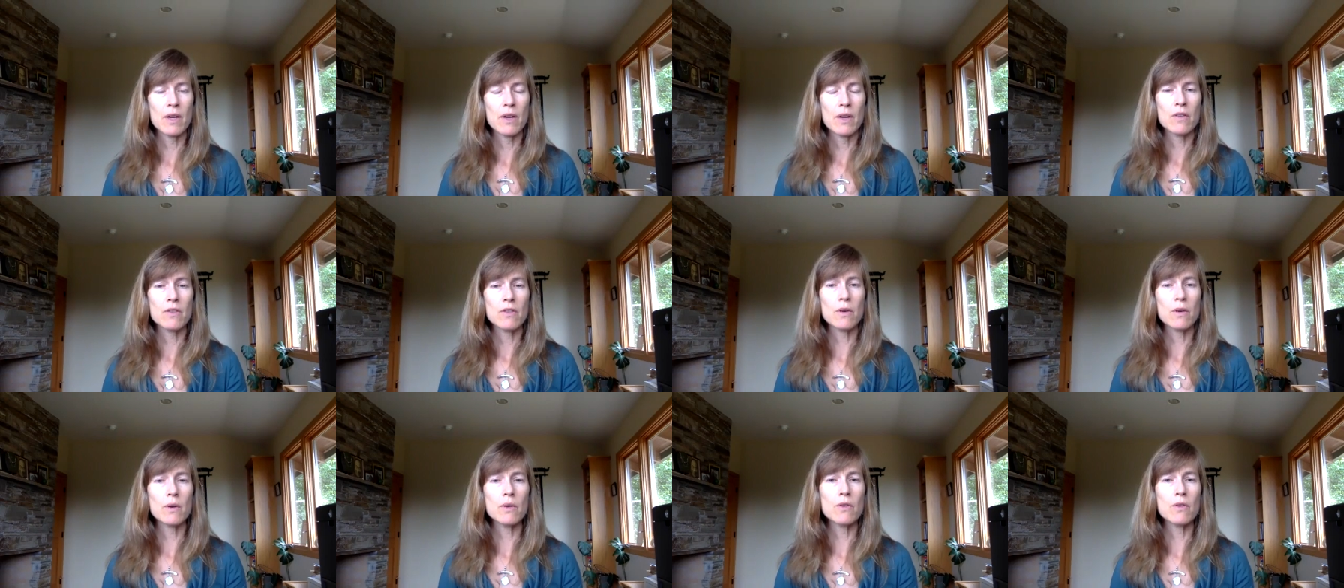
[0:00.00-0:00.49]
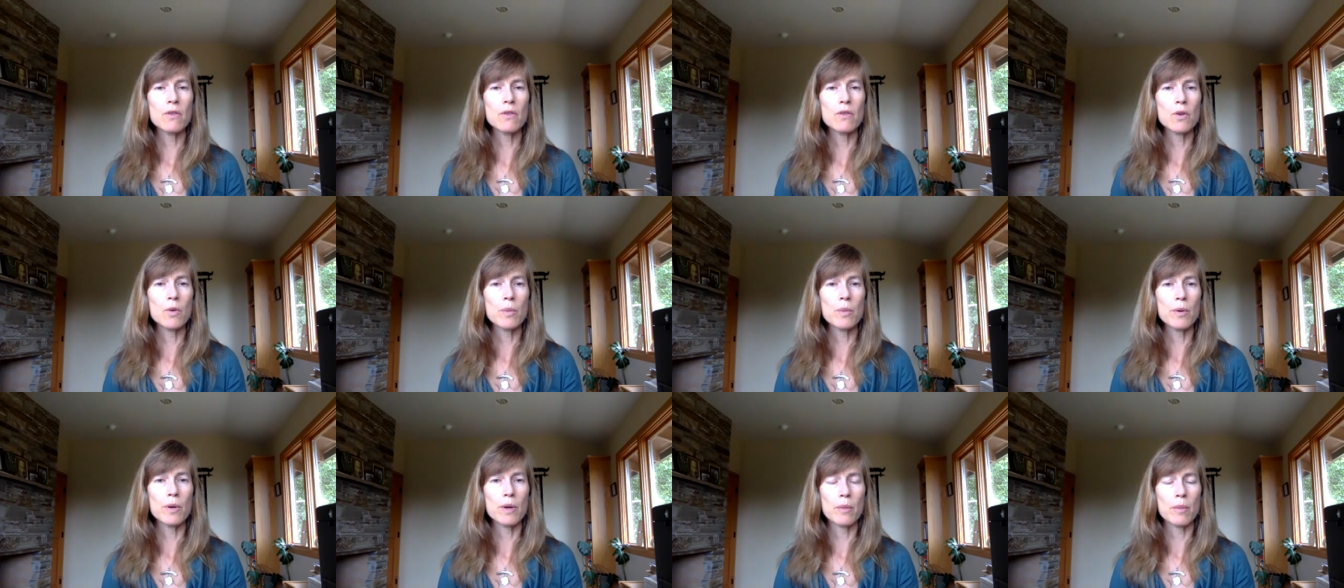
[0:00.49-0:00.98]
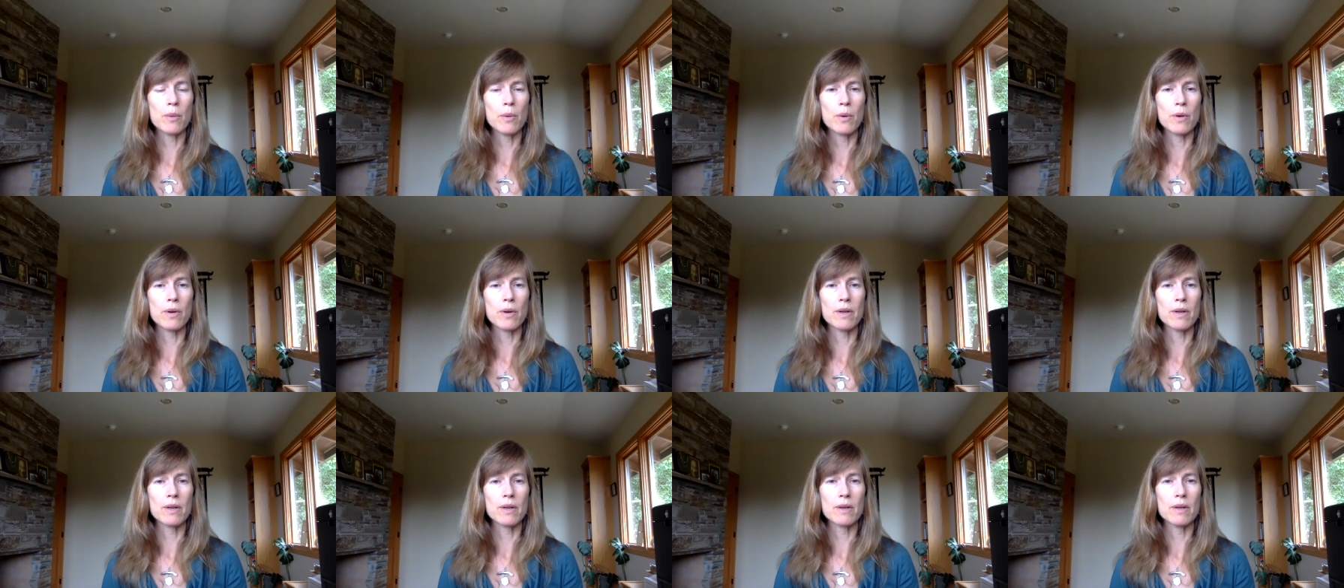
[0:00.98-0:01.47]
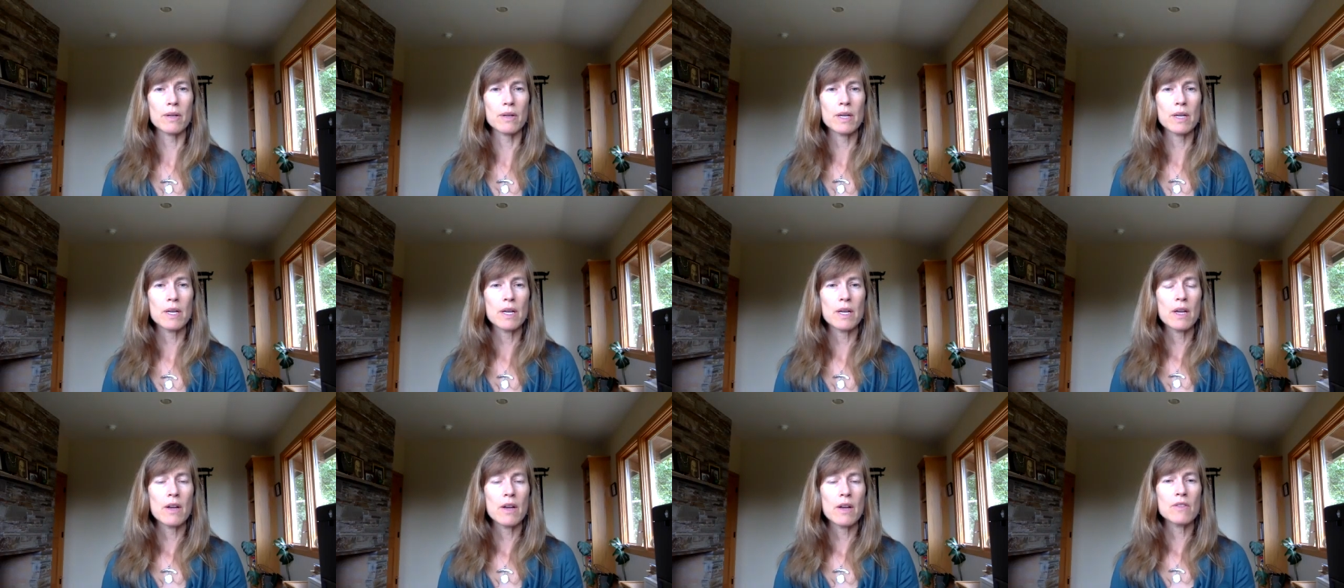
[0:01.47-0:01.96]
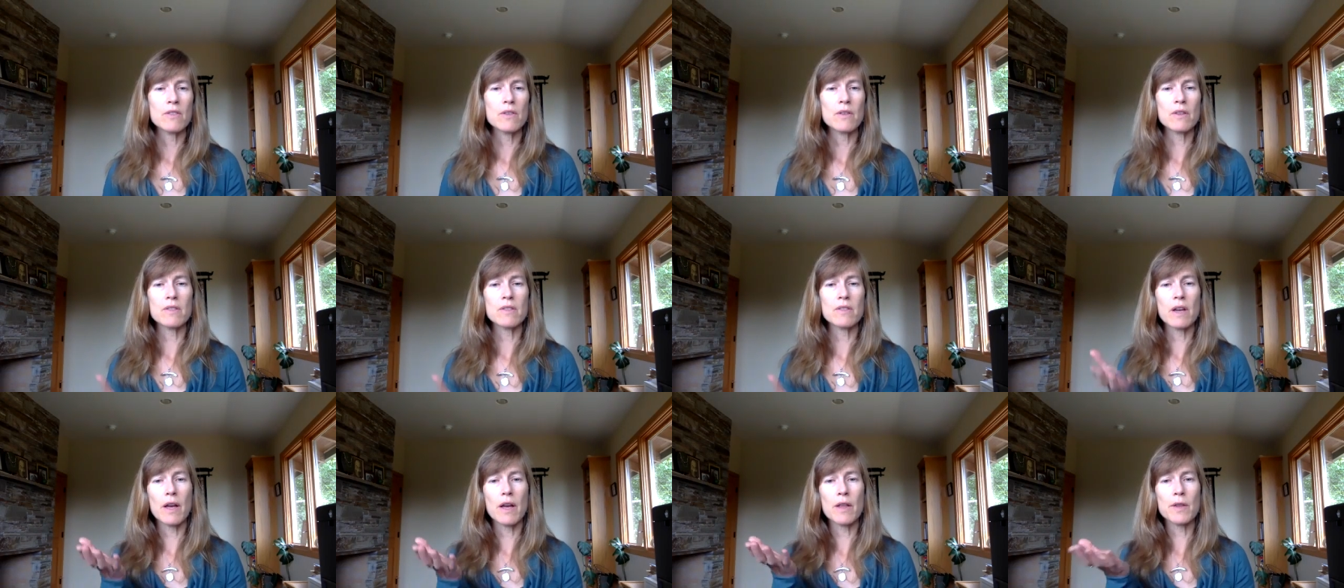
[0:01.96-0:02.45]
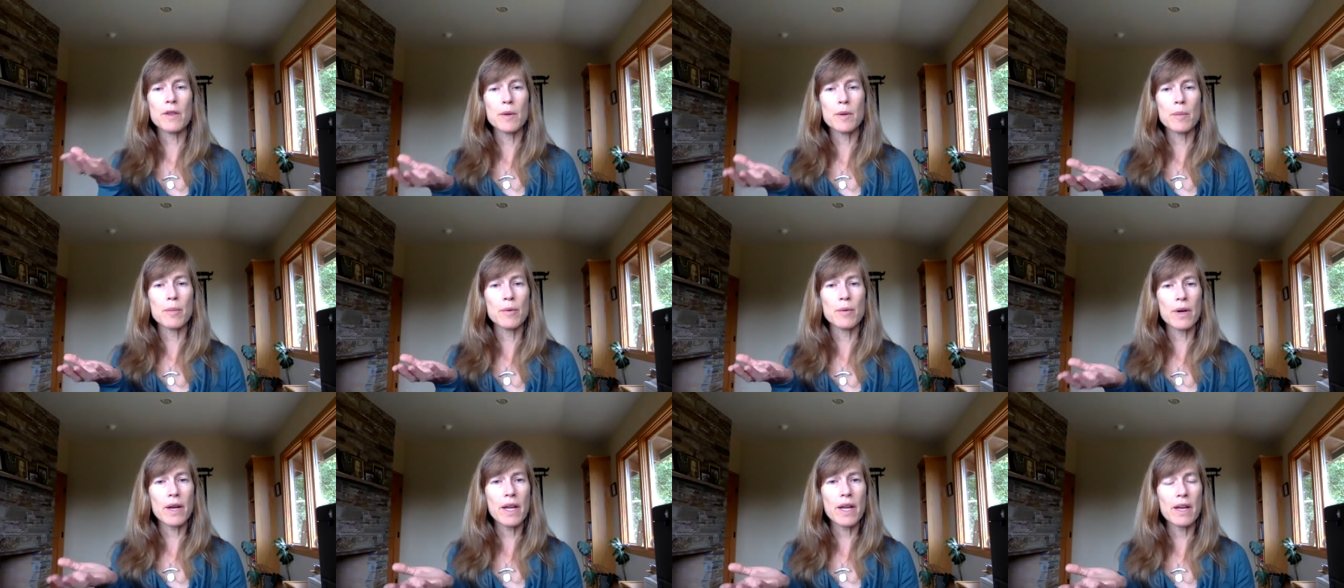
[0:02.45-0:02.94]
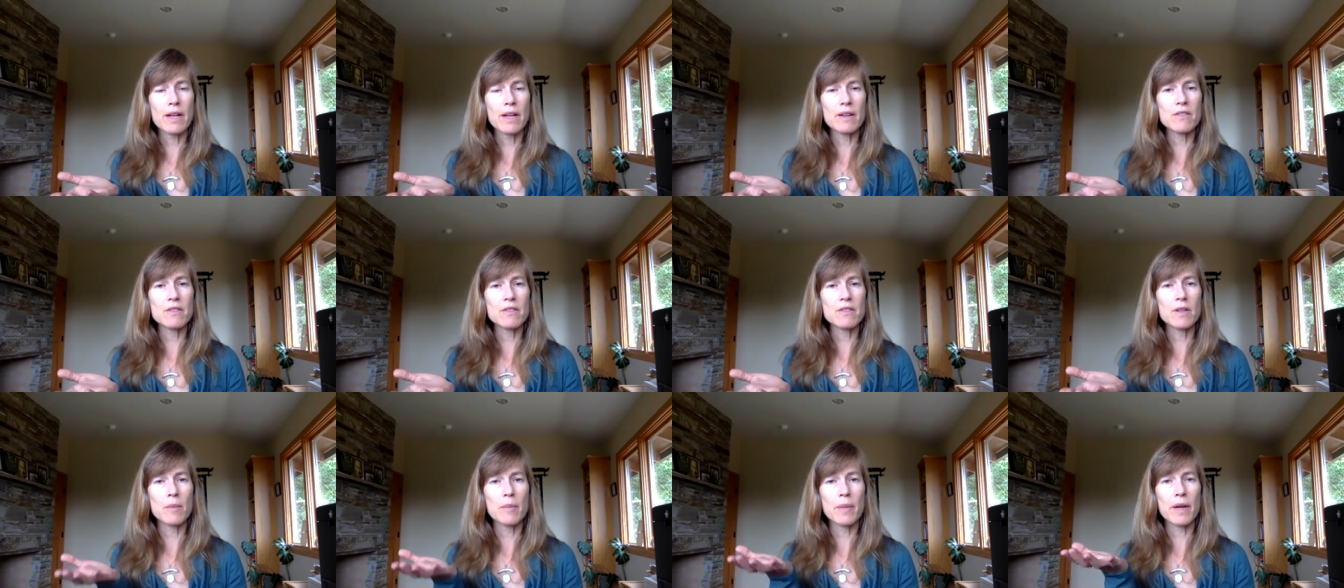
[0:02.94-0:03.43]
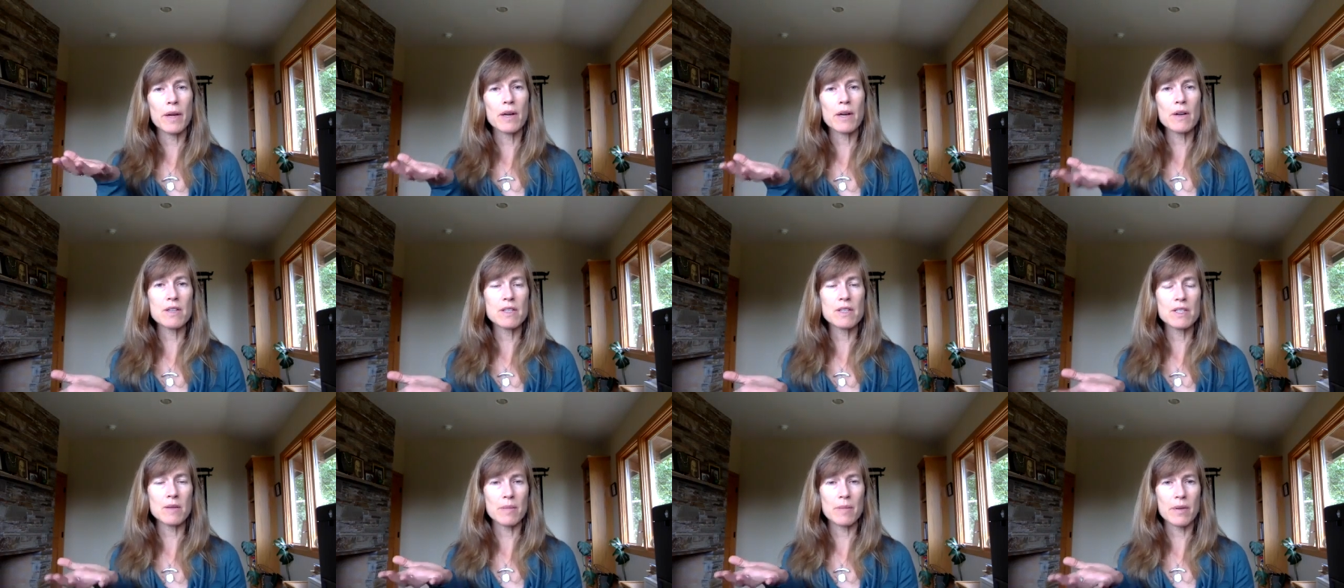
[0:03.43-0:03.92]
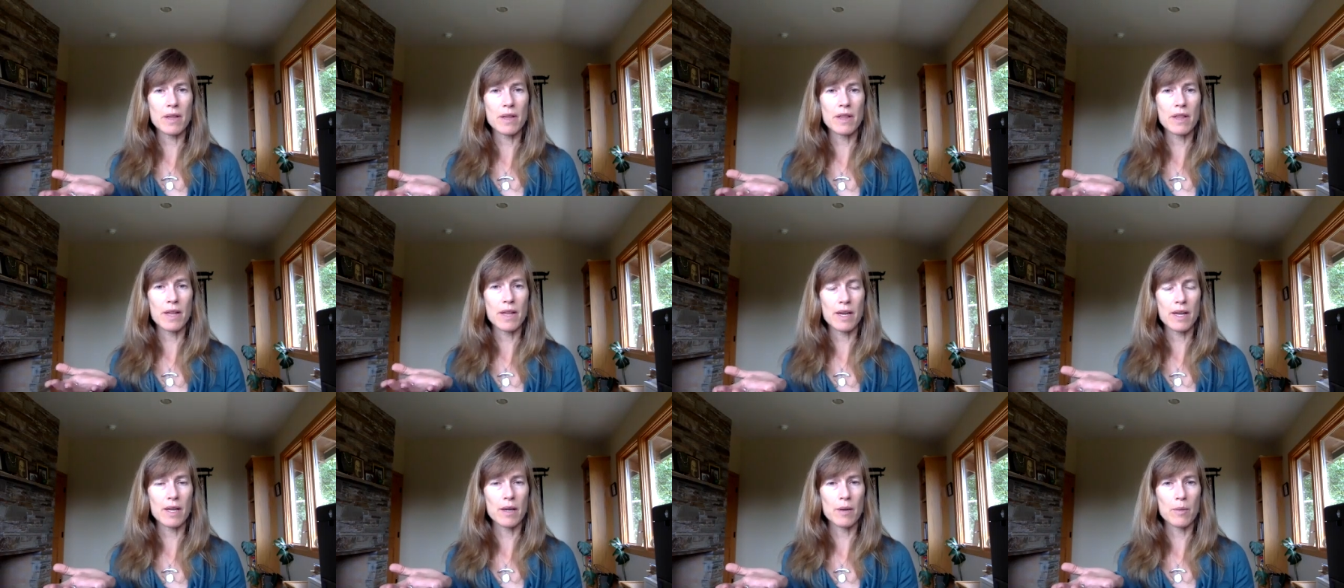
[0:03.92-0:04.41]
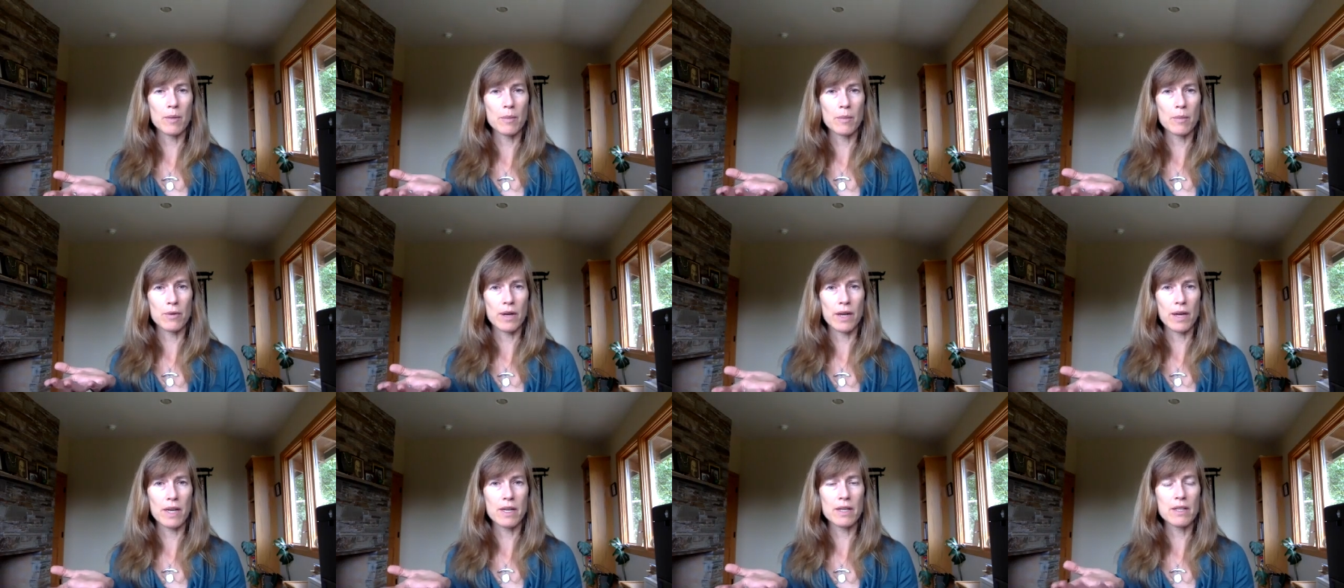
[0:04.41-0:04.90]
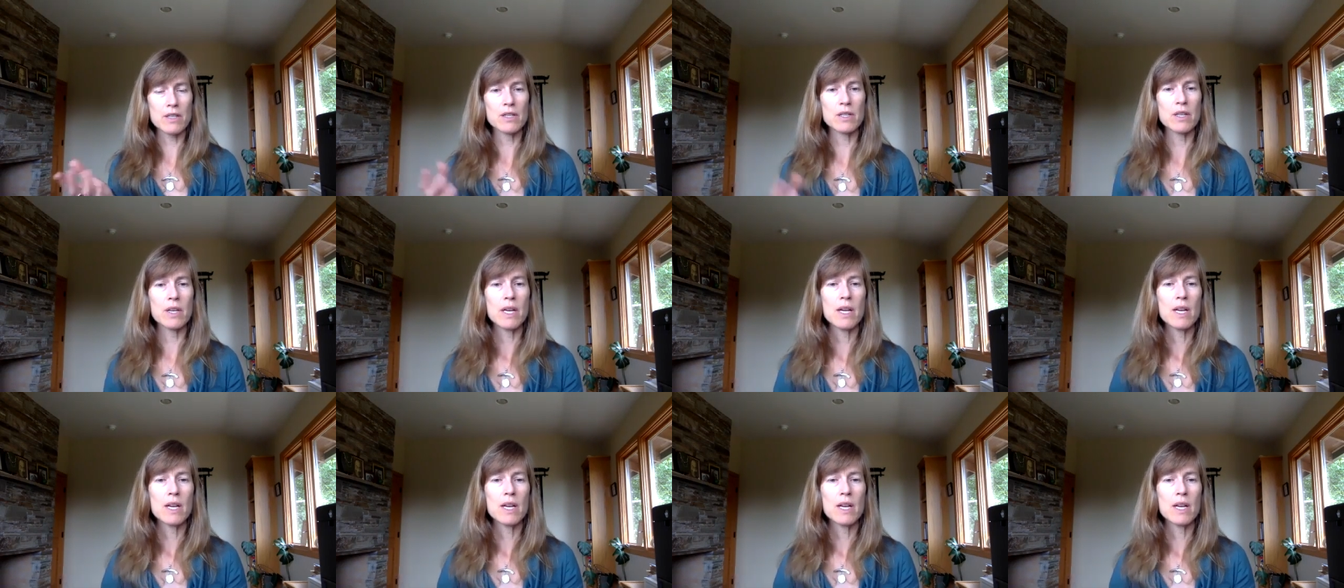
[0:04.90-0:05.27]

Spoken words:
So it's super important. So this other branch, the parasympathetic branch,